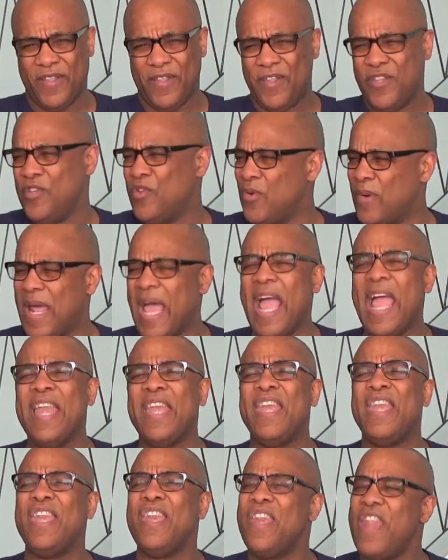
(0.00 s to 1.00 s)
You and I
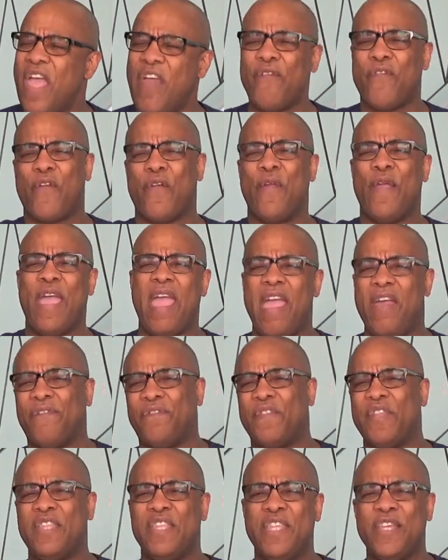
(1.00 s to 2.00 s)
never have
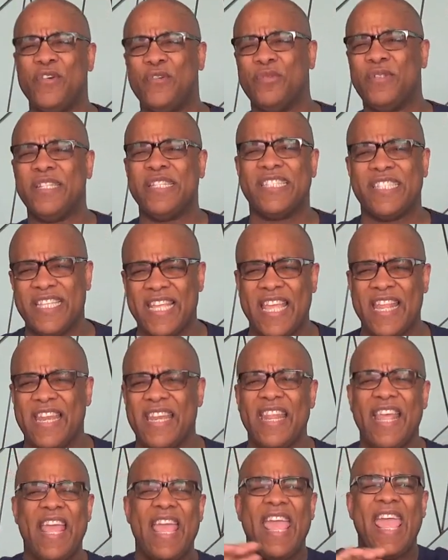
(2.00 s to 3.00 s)
to yield to
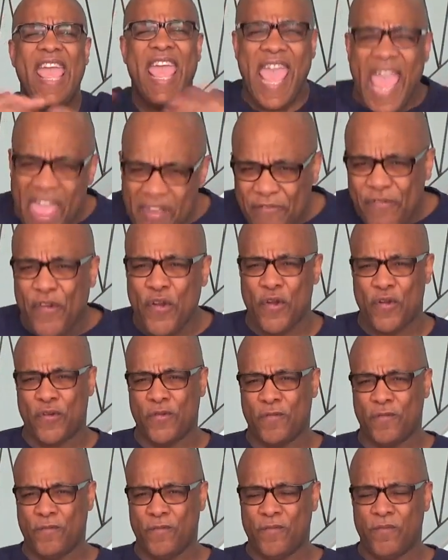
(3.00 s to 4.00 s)
sin ever.
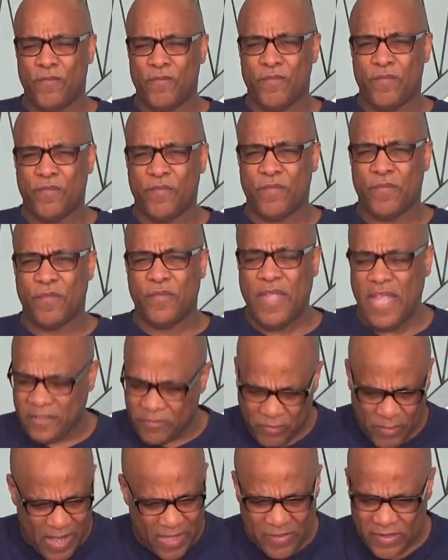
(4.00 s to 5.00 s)
That's
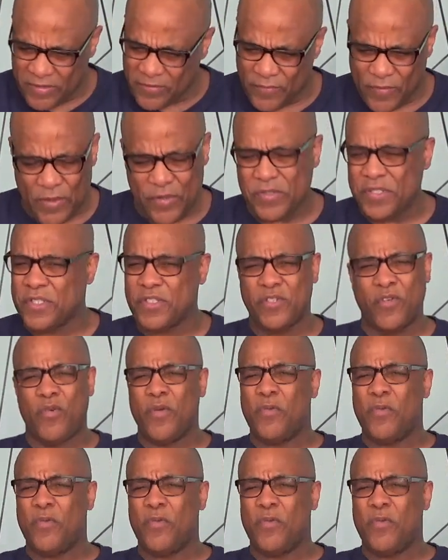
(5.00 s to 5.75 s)
why this verse is so